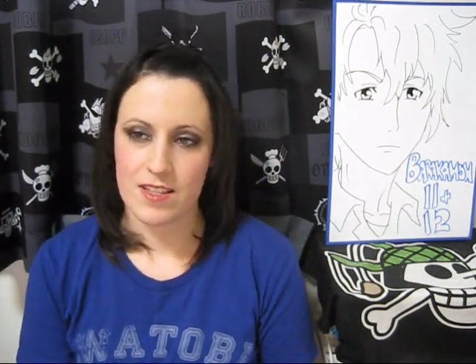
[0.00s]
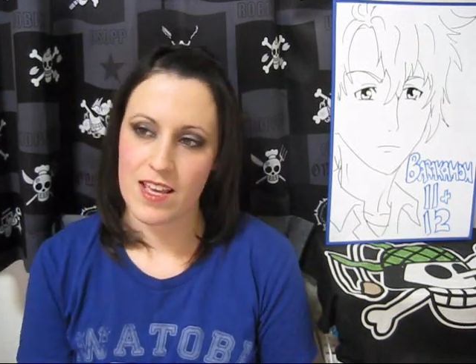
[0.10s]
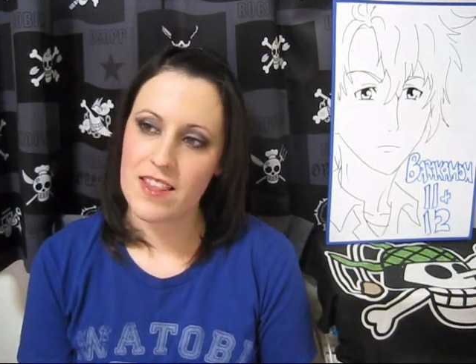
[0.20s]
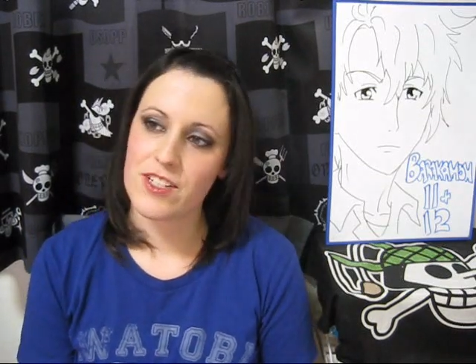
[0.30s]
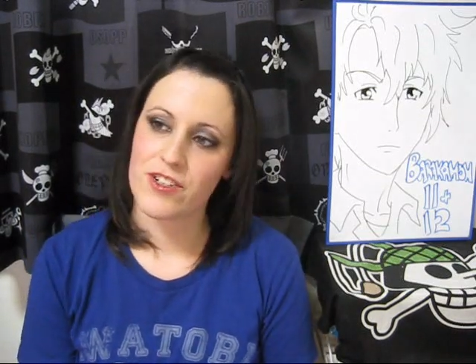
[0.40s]

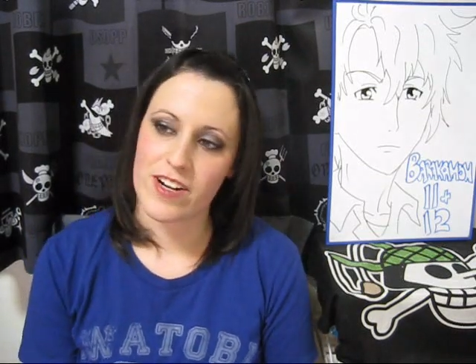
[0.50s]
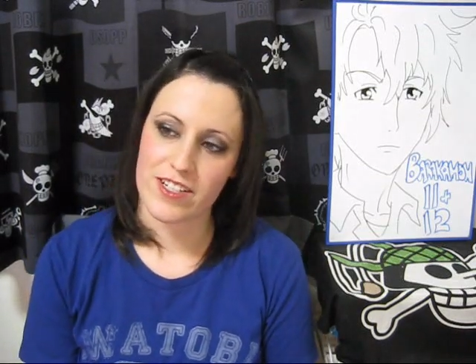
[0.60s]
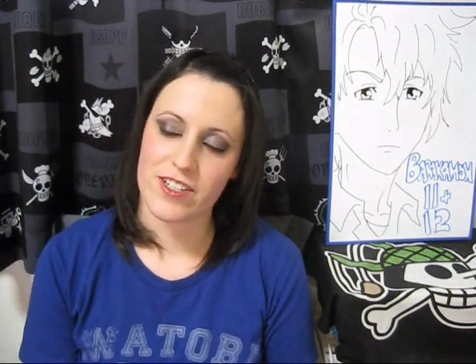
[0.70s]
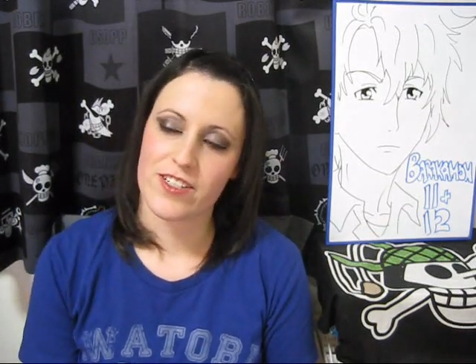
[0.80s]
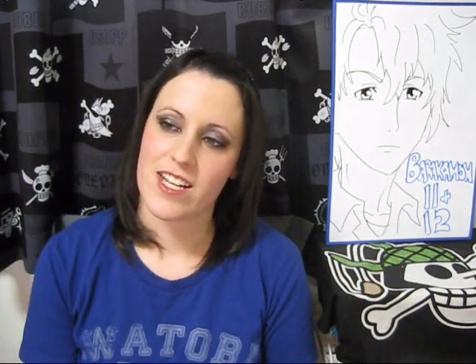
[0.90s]
Then the
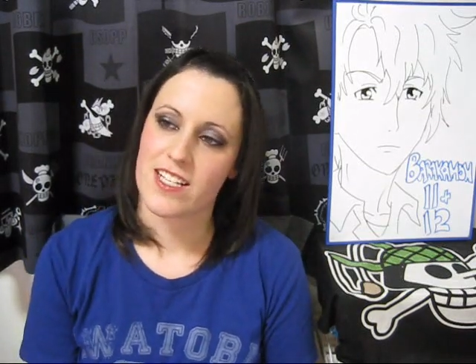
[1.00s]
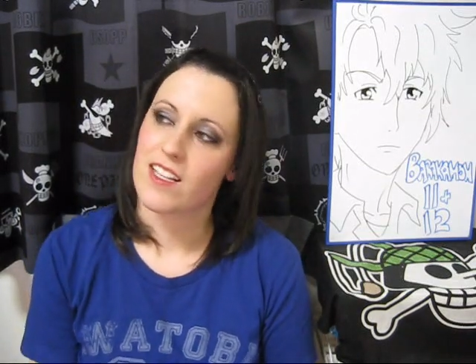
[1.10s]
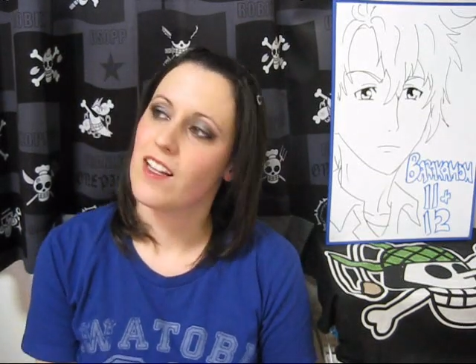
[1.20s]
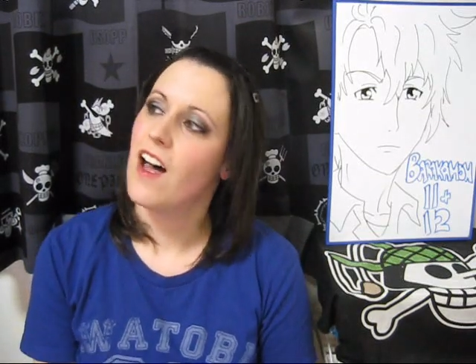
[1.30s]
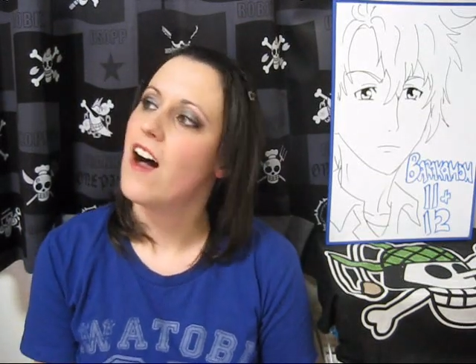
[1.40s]
director takes
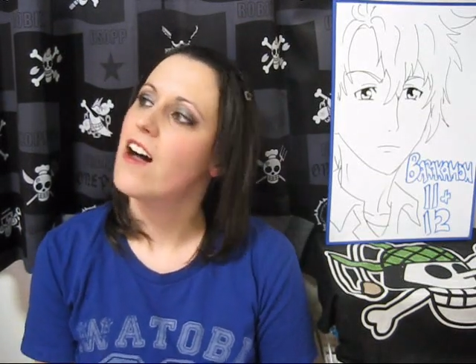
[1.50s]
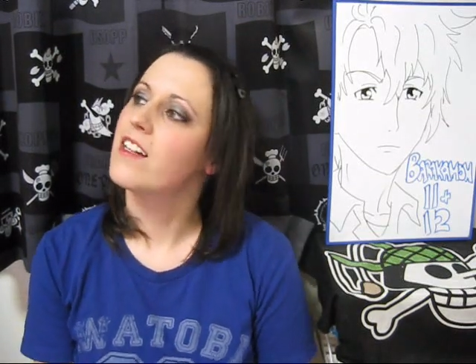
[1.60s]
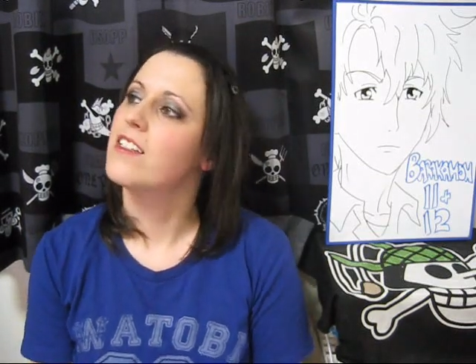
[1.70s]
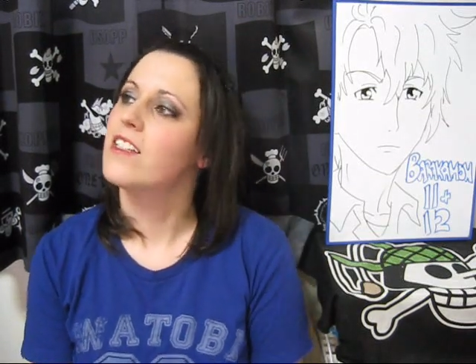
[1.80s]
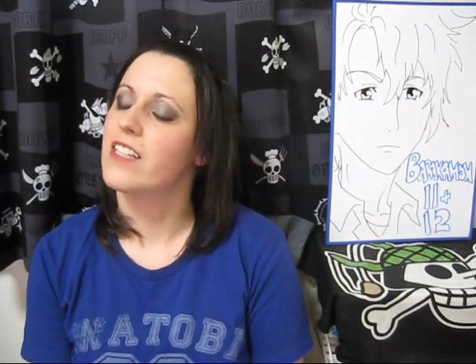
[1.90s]
a
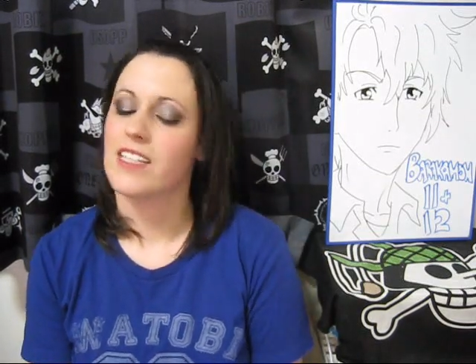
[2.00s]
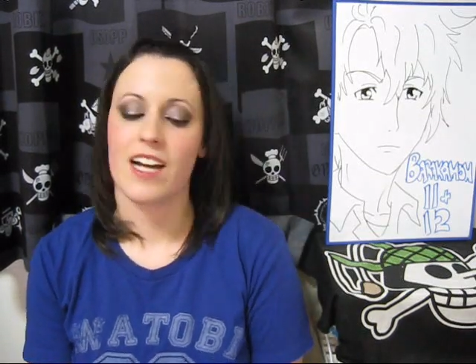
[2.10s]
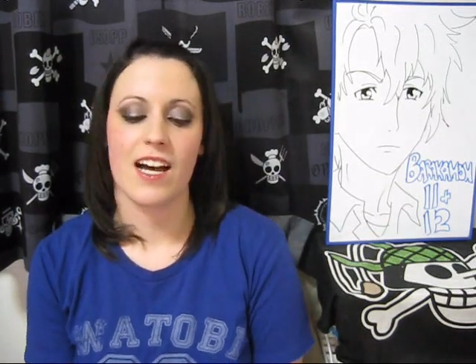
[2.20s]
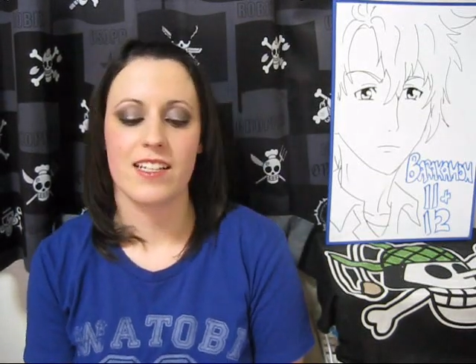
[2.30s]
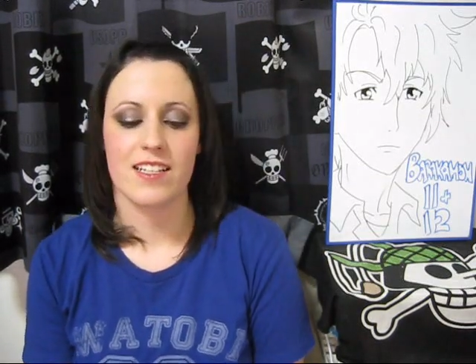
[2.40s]
long look at
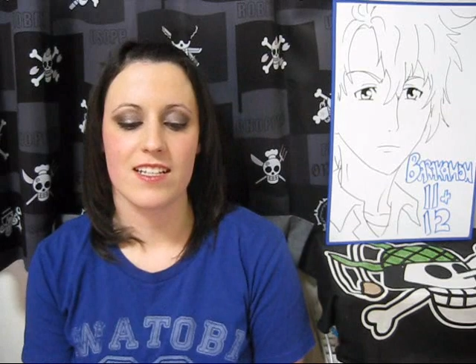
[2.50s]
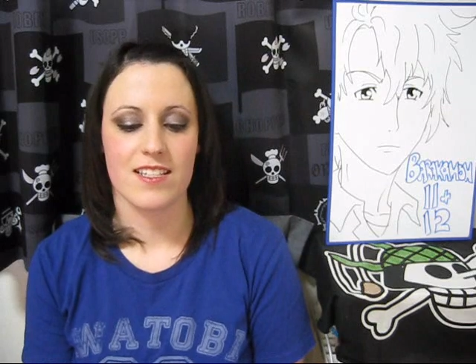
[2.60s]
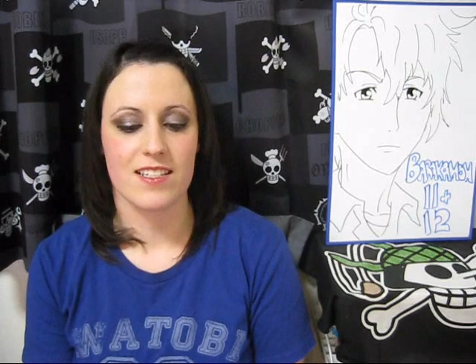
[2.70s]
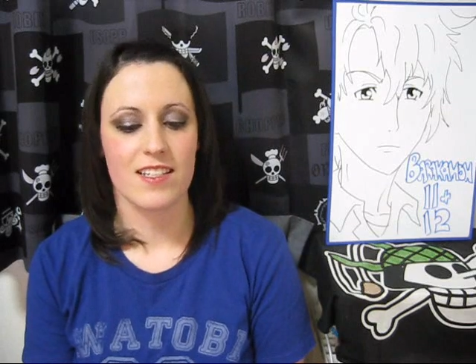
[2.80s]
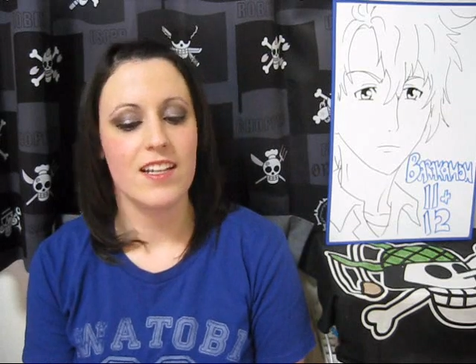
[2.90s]

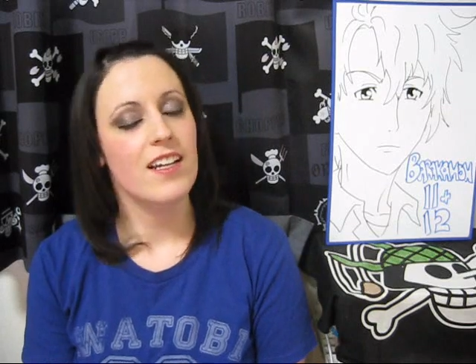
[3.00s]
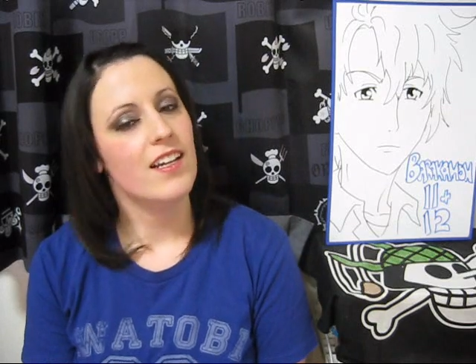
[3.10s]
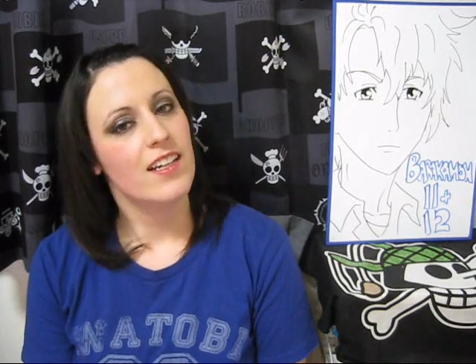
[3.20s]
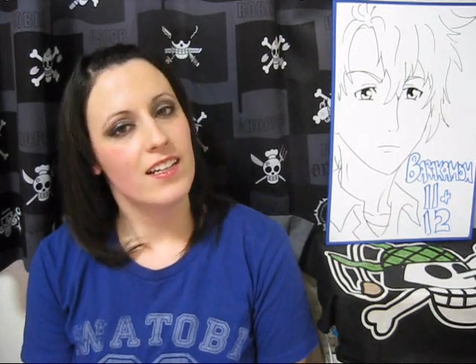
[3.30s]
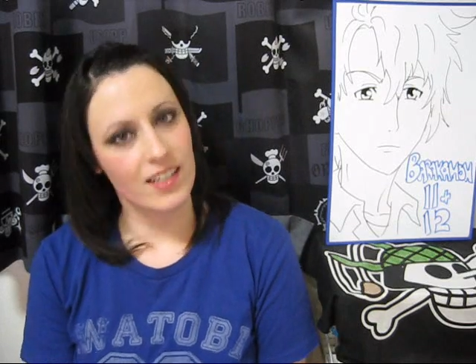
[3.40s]
Honda's
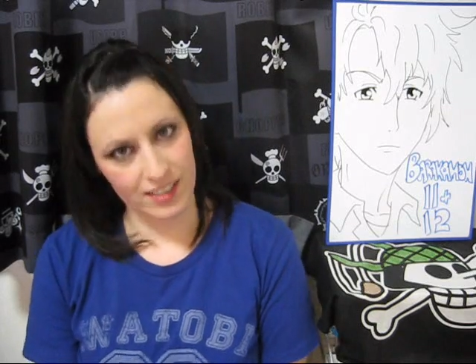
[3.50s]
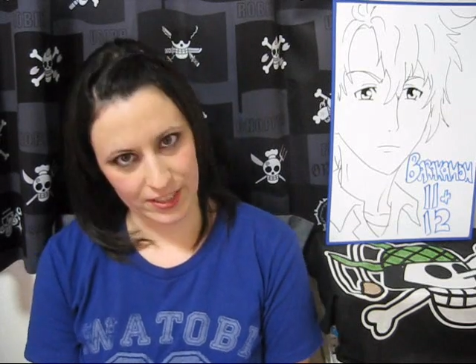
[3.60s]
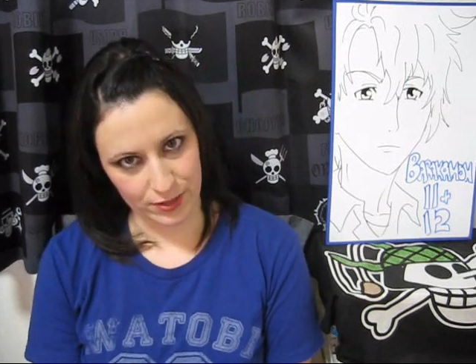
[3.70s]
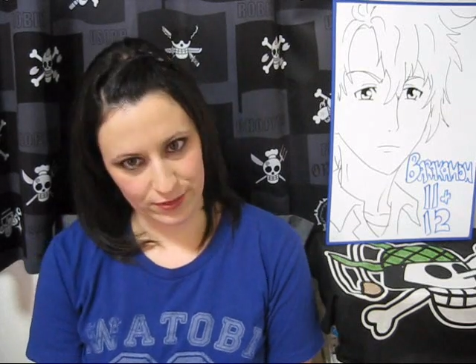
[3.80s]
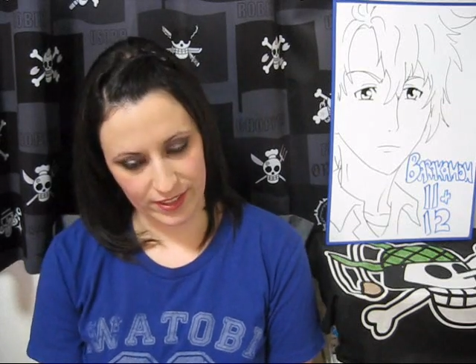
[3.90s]

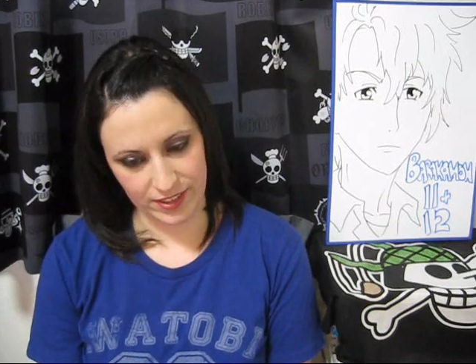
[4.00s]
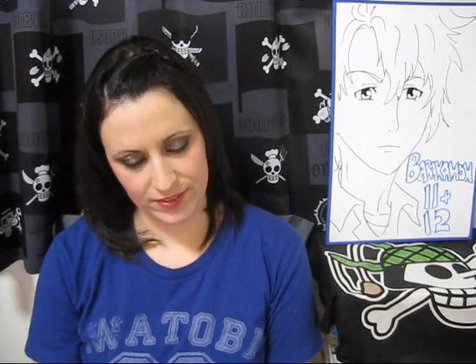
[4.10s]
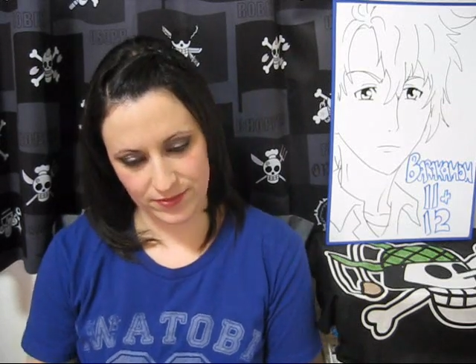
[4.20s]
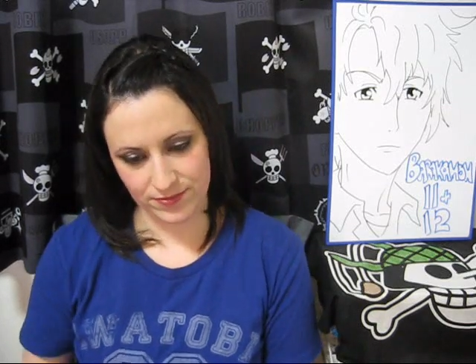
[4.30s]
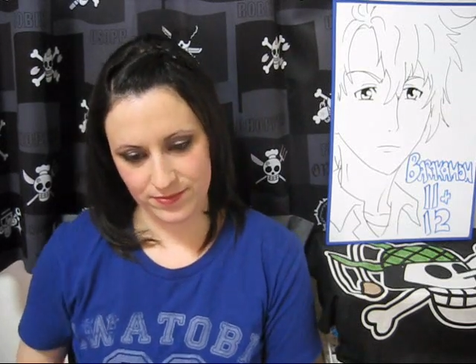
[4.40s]
calligraphy,
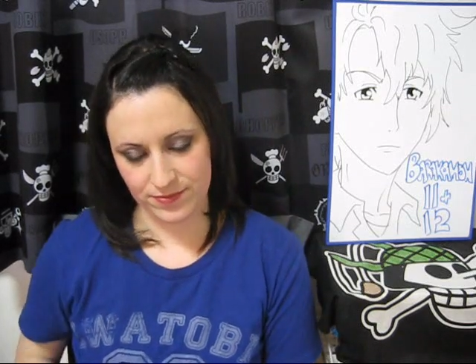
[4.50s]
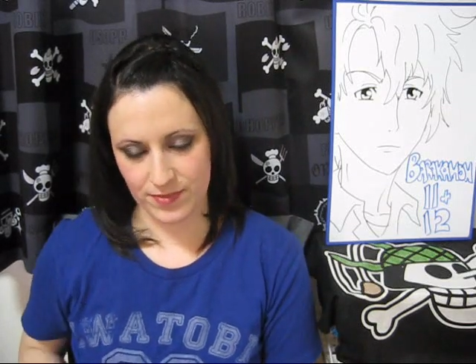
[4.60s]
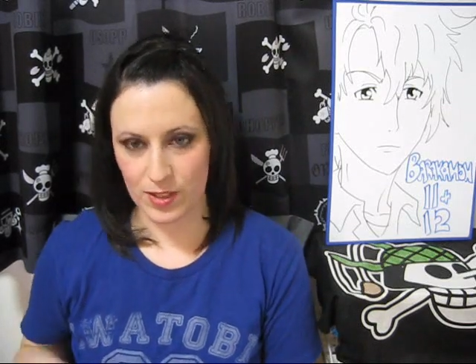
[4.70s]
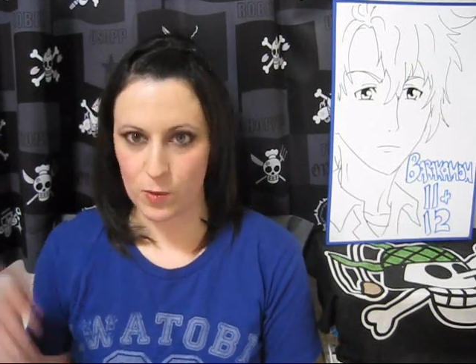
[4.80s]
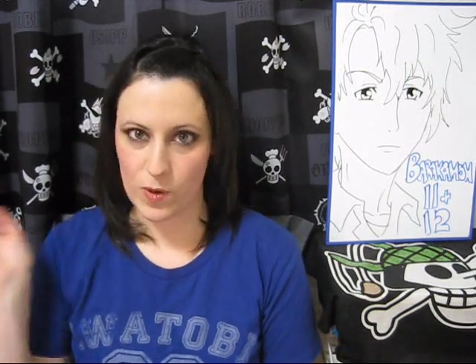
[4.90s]

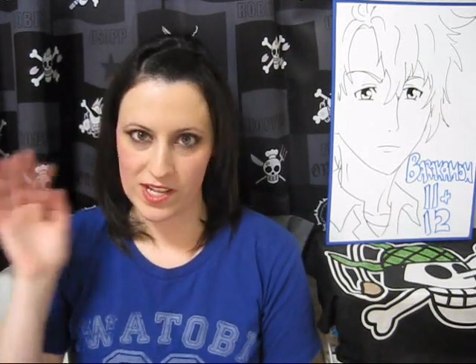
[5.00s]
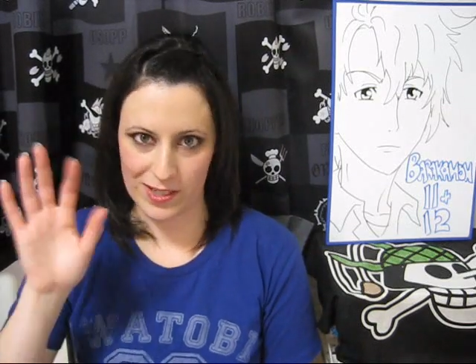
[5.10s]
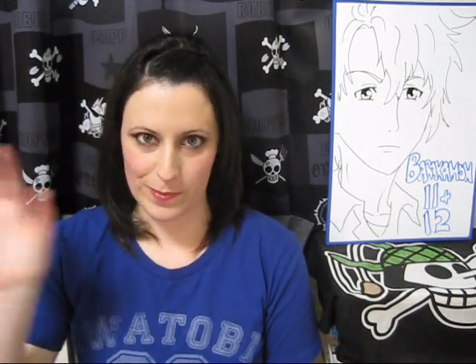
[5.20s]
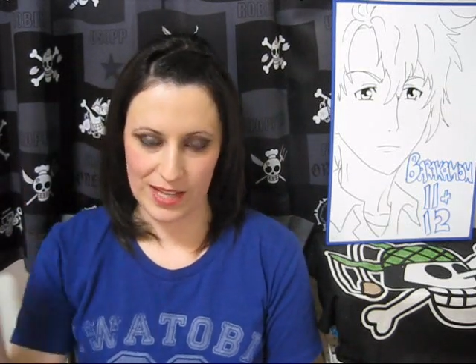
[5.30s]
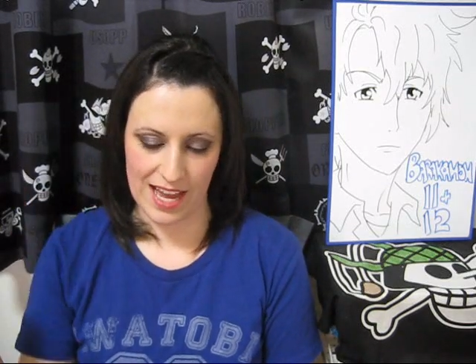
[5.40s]
the white
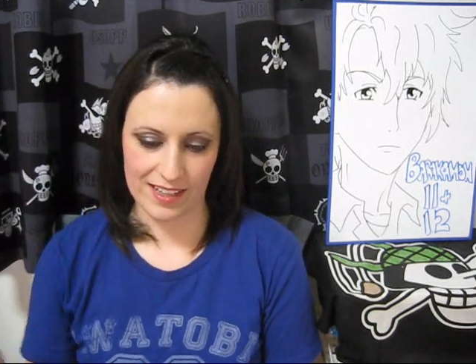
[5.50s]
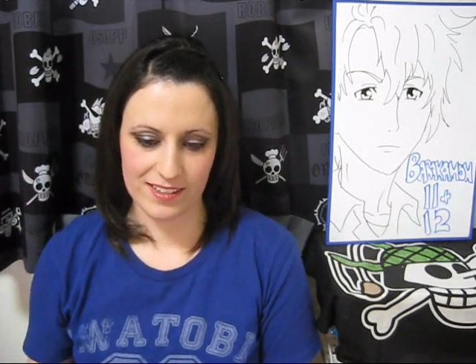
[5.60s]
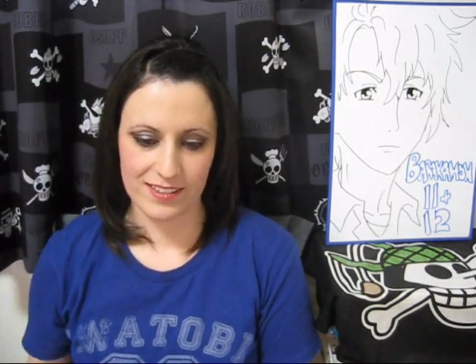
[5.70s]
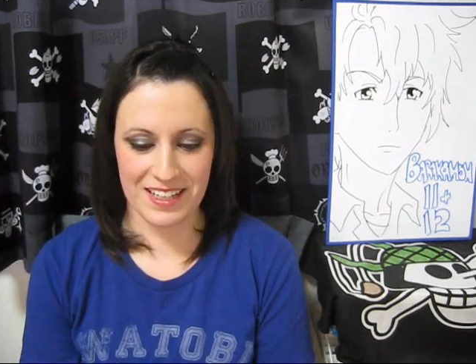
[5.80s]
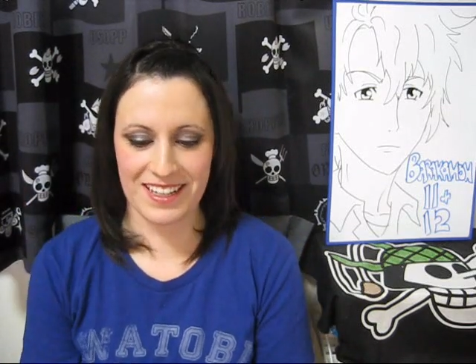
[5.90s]
on black.